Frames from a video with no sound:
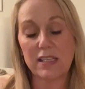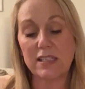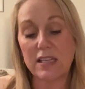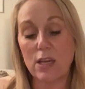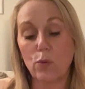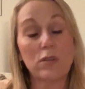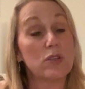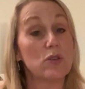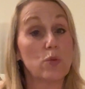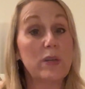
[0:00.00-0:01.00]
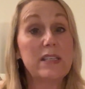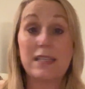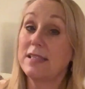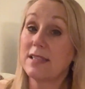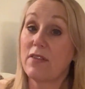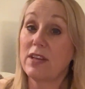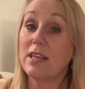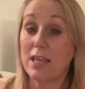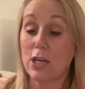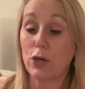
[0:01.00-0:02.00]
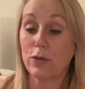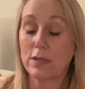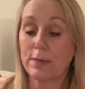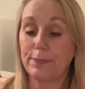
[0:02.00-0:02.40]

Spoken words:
is equal to 27 years.